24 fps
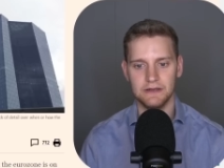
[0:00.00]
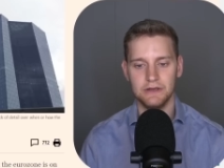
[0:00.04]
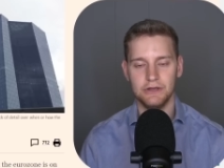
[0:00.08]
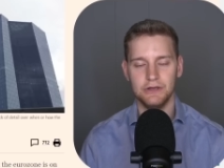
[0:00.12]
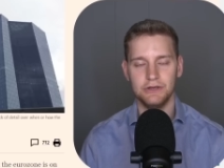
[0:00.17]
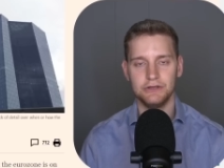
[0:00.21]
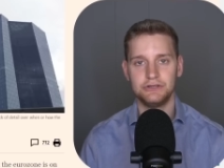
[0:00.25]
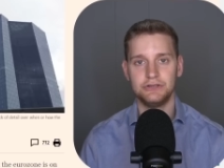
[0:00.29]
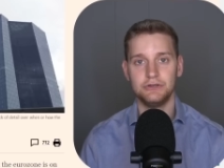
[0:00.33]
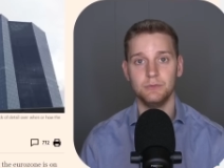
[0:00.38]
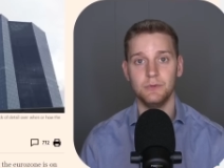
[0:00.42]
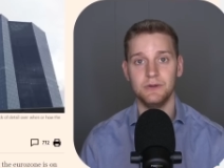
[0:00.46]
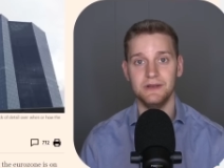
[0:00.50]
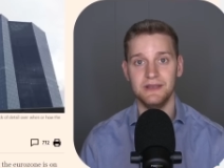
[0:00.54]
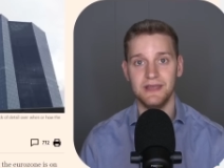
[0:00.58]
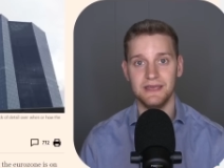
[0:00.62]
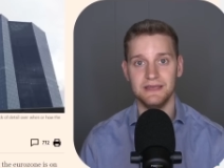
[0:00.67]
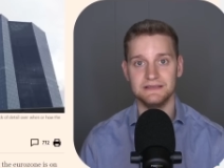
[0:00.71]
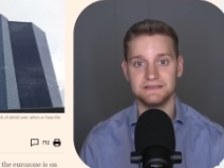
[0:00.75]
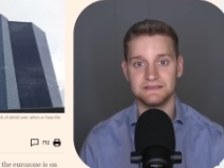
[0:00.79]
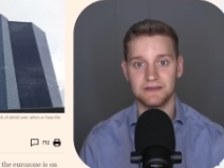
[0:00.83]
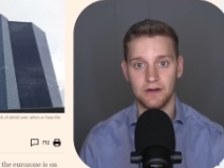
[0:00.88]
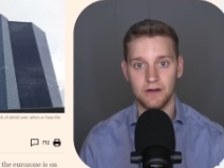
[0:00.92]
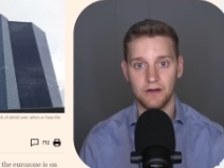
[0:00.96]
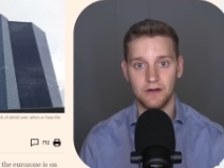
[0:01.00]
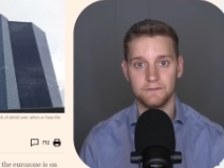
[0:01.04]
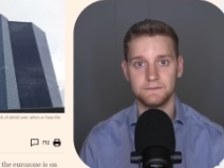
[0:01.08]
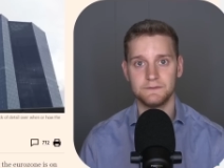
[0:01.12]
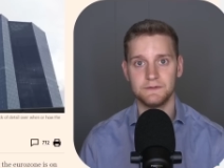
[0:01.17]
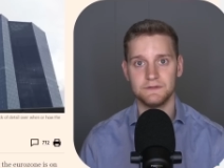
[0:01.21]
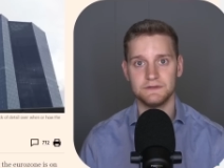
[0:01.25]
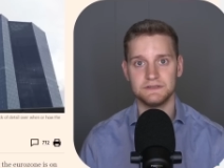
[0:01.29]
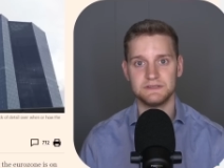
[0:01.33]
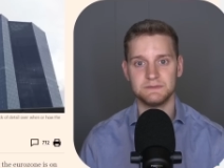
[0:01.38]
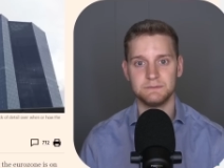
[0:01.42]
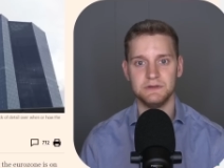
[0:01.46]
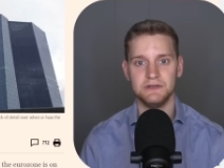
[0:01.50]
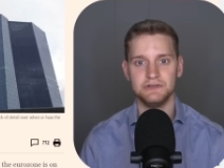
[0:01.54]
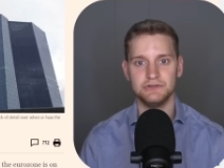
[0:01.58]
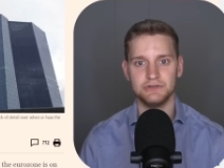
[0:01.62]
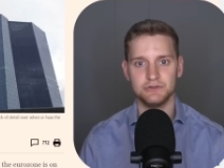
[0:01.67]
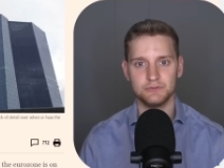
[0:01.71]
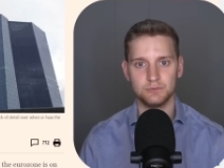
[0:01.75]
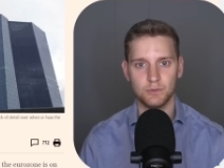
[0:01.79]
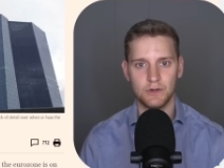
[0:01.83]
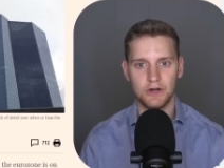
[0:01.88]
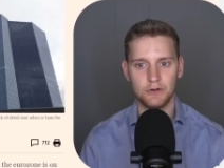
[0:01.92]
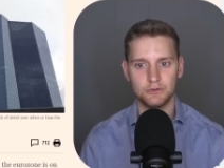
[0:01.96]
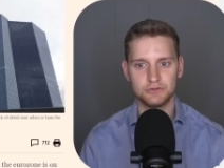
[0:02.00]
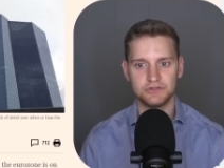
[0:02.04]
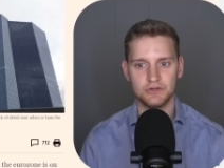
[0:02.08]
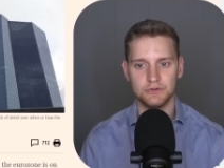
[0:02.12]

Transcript: Q&As after the speech as well.